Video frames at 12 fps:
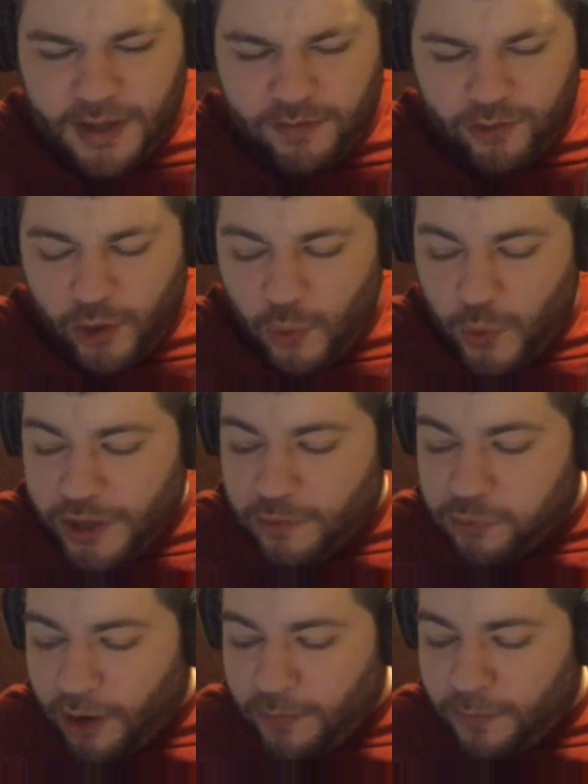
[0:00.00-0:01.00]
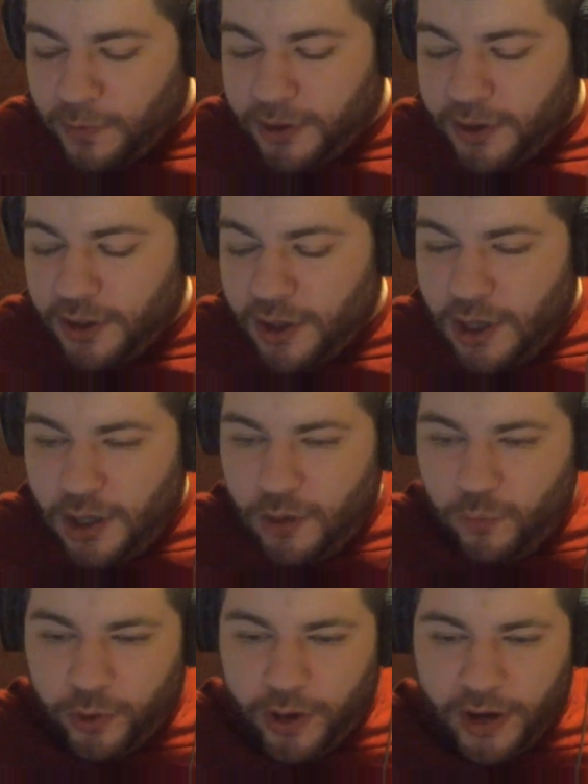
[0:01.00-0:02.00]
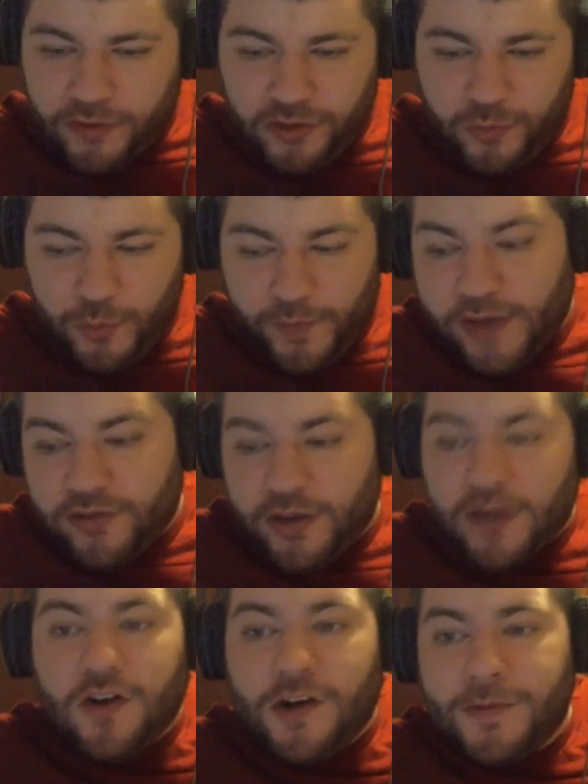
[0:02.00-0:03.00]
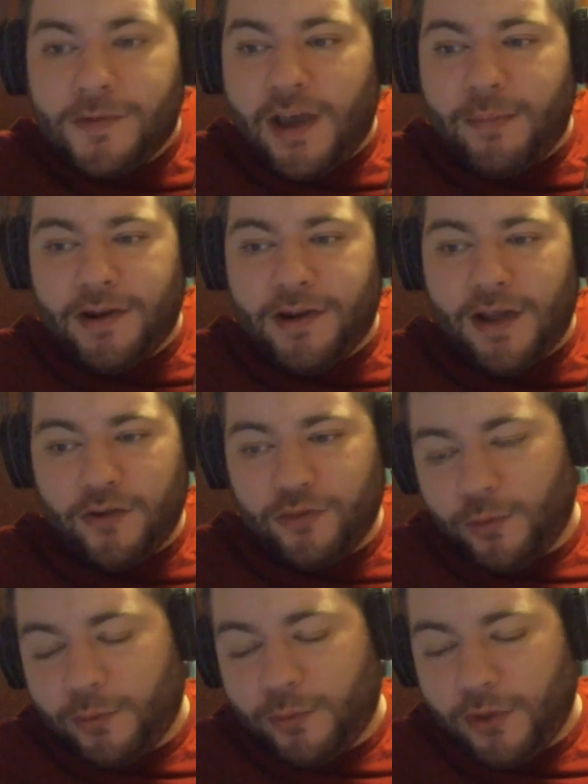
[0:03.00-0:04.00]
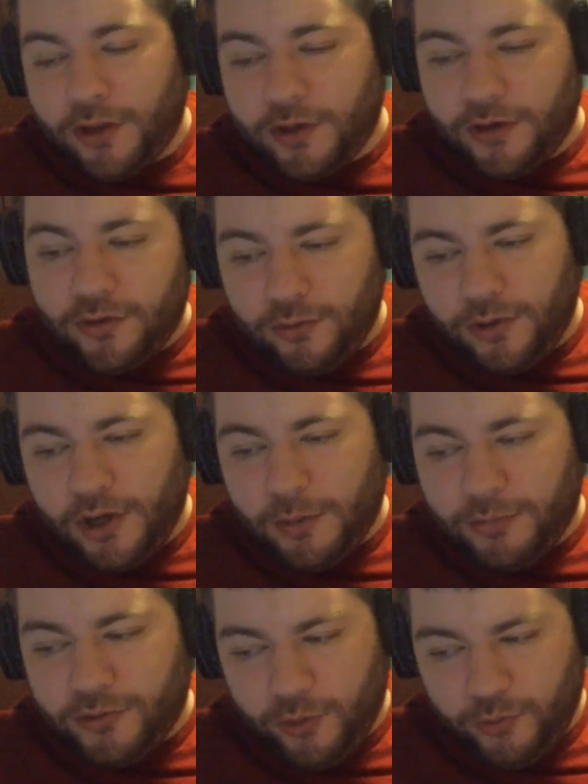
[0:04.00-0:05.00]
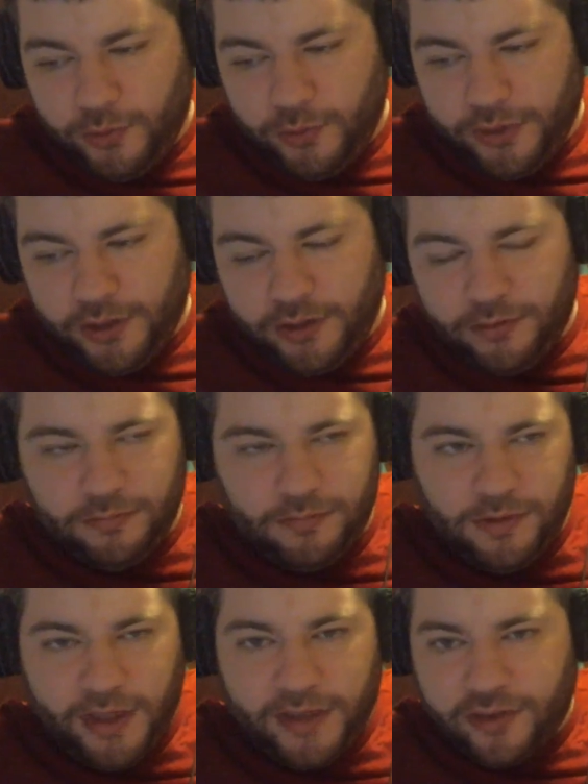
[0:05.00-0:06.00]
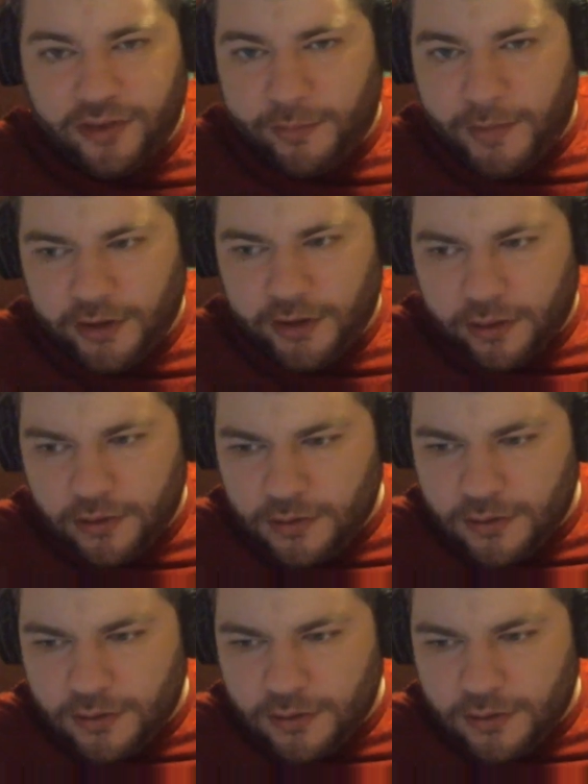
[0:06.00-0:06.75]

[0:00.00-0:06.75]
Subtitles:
Have a great week, probably. We've actually got tournaments happening now, so we're probably going to do an episode within less than a month.